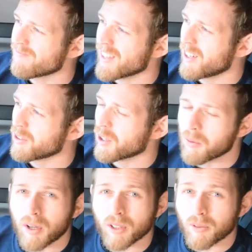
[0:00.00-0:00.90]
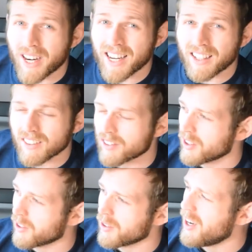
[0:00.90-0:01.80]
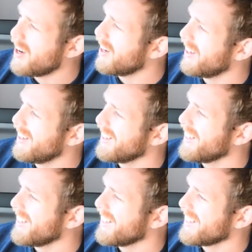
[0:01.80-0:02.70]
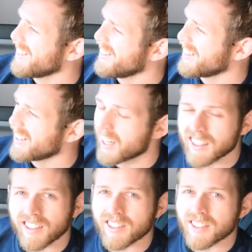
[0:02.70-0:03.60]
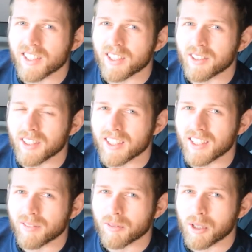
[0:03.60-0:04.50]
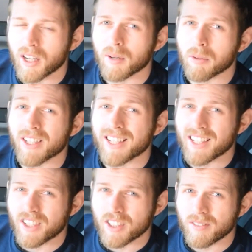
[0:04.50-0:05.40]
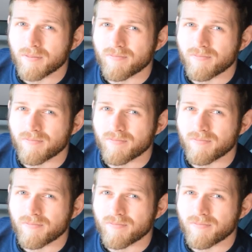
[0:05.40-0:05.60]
they don't do that well in the rain, so you get it out there in the snow and we're gonna end up in a ditch.